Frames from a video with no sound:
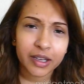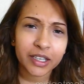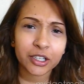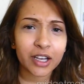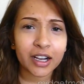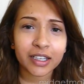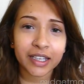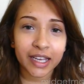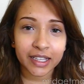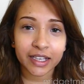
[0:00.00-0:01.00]
You're not
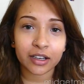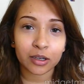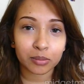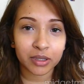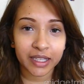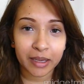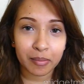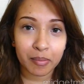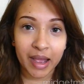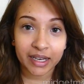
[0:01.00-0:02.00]
gonna get like a
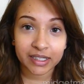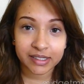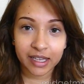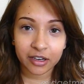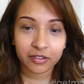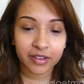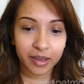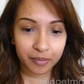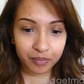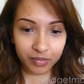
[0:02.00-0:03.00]
complete matteness out of
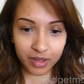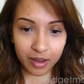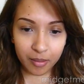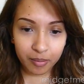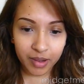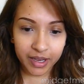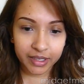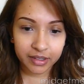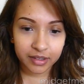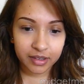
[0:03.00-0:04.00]
it,
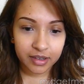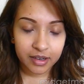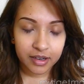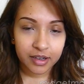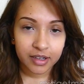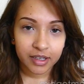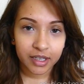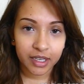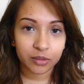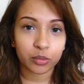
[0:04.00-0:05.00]
but
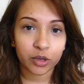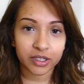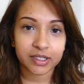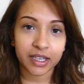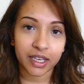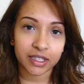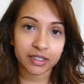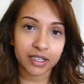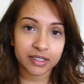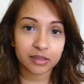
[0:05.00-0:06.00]
it works. Like,
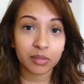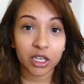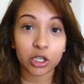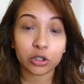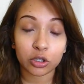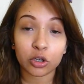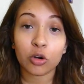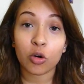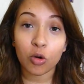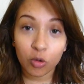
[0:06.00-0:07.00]
it doesn't make you
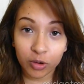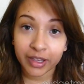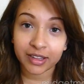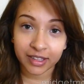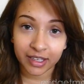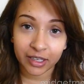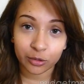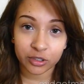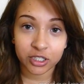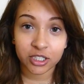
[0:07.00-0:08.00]
look oily
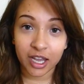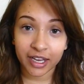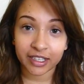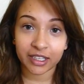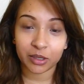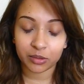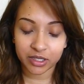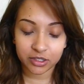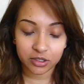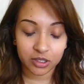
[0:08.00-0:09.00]
or shiny,
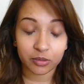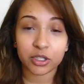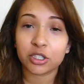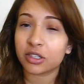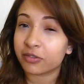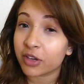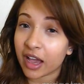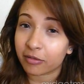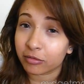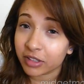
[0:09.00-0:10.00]
which if you
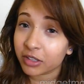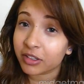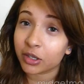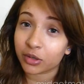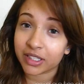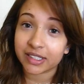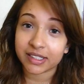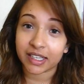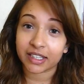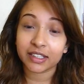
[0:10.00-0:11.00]
have really oily
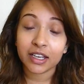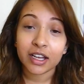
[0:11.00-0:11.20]
skin,